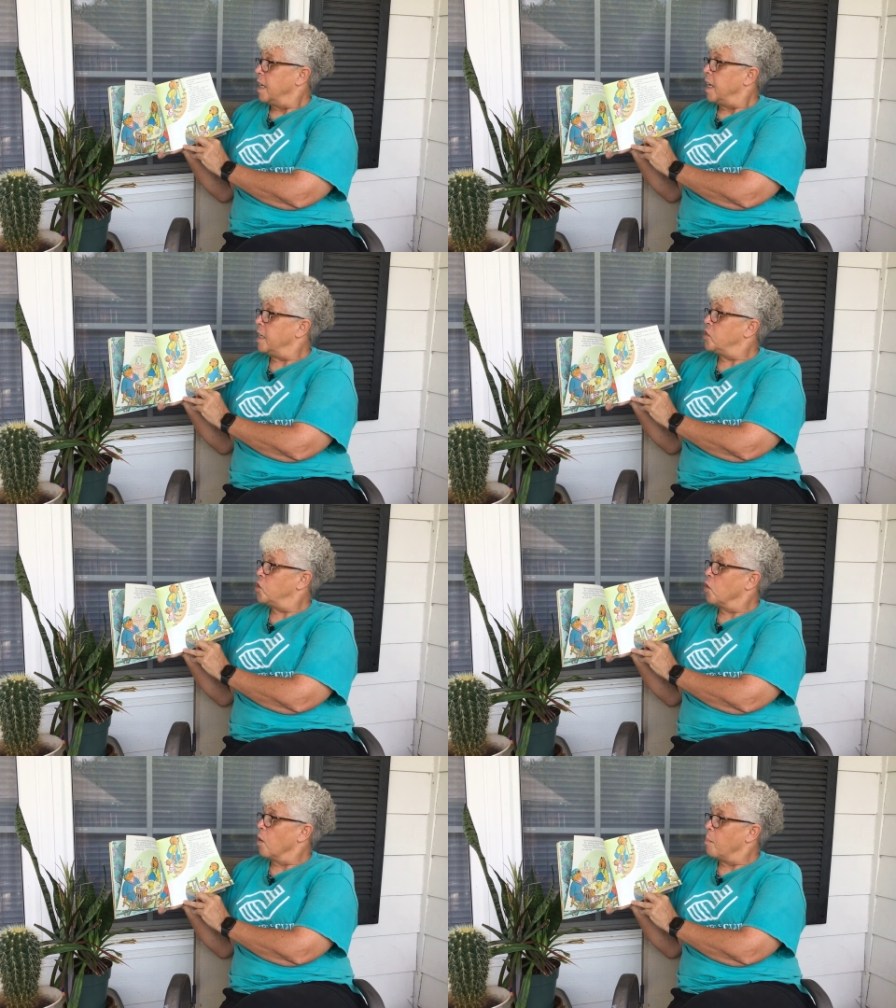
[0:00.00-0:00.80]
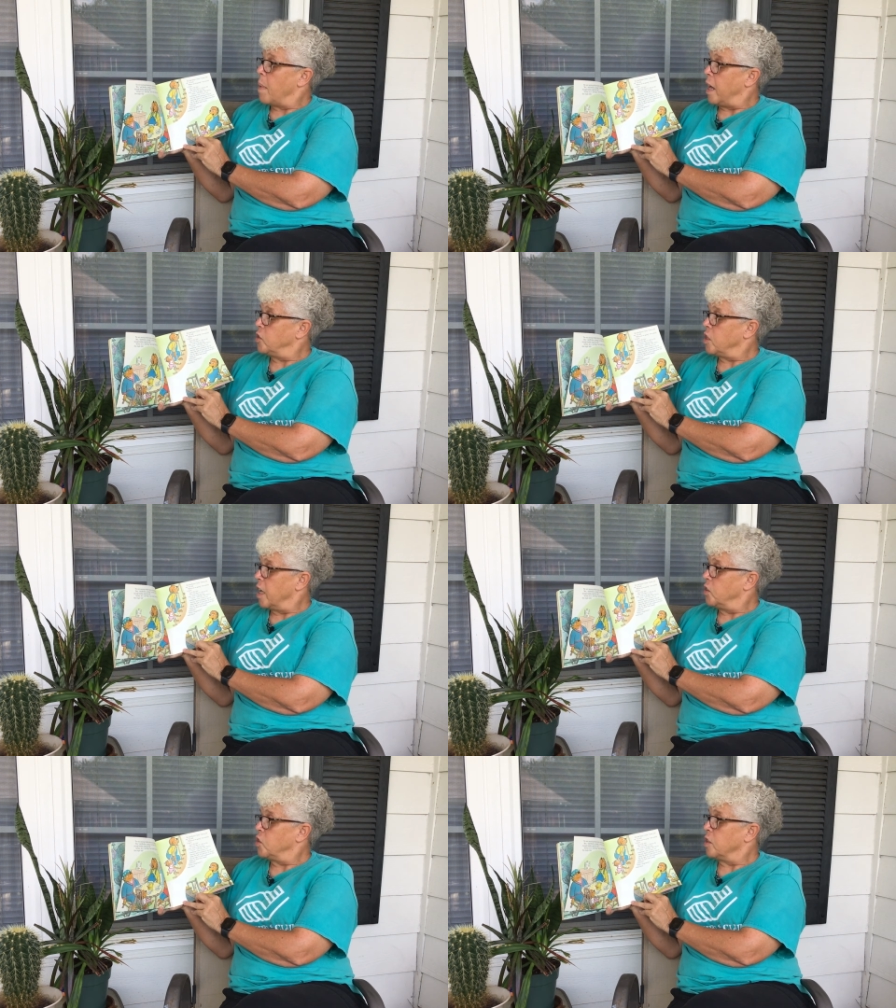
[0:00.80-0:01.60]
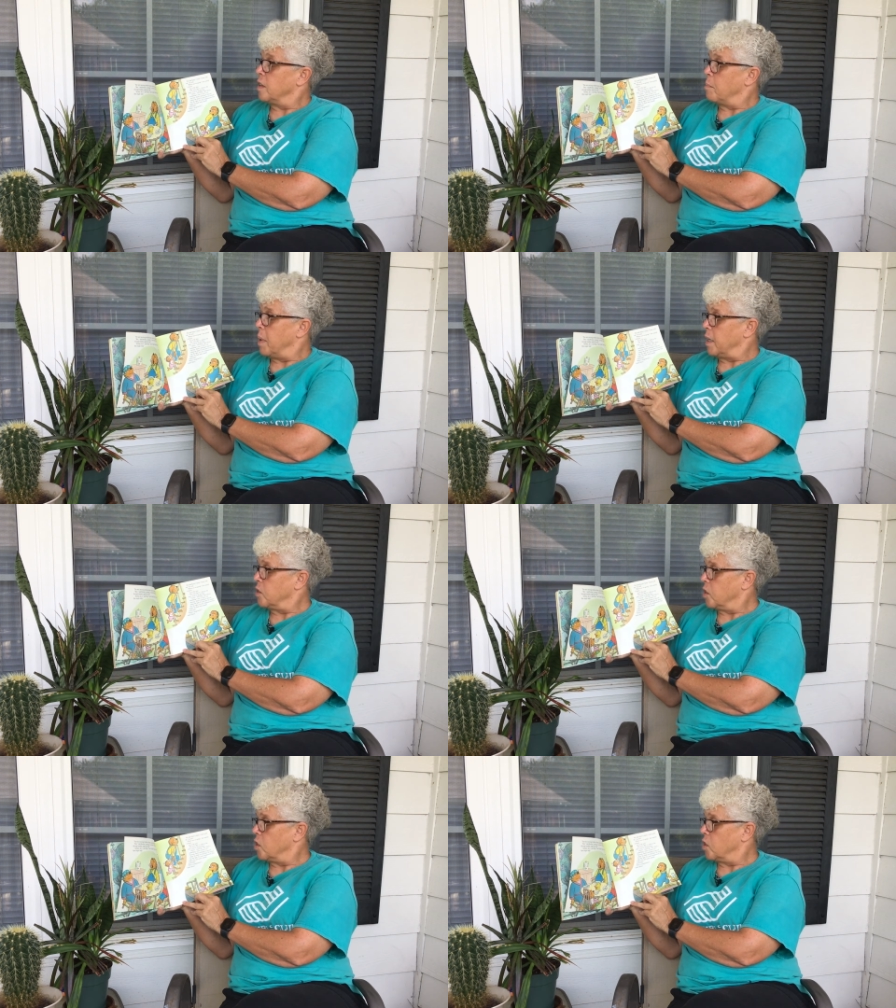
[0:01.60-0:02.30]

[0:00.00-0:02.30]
It's your imagination that makes the